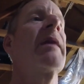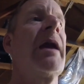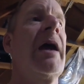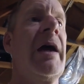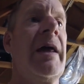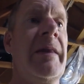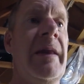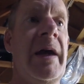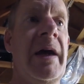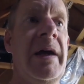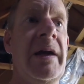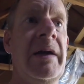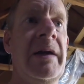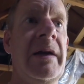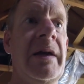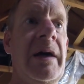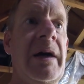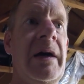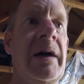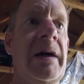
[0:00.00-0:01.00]
and
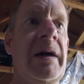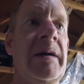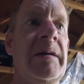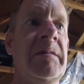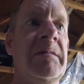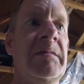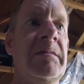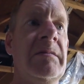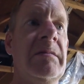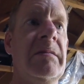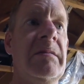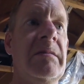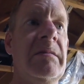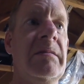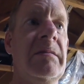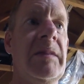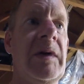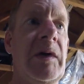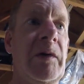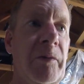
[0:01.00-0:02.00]
then
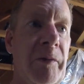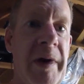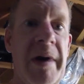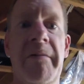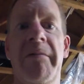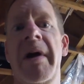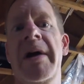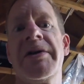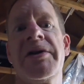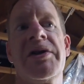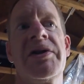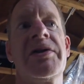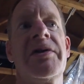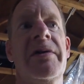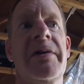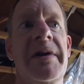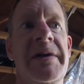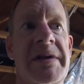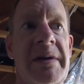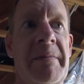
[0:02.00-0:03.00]

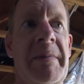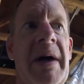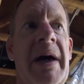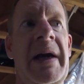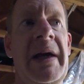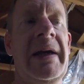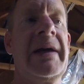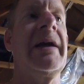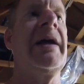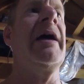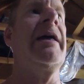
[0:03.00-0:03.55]
re-registered as a bike,